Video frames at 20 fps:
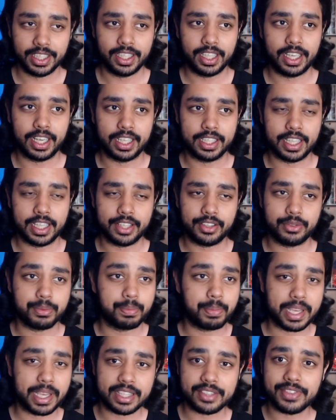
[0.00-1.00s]
Uh, that was
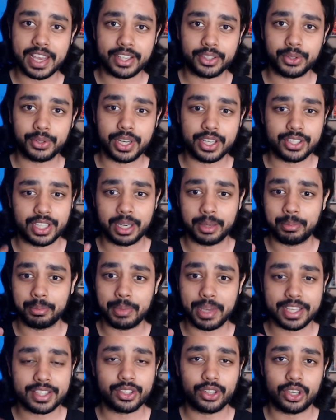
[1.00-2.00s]
best fan creation and
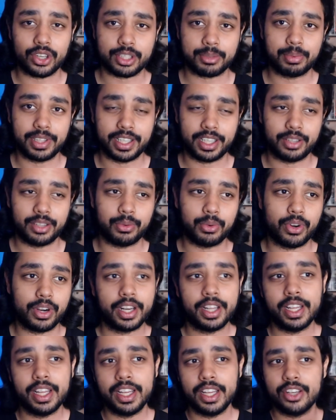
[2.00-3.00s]
best cosplayer award.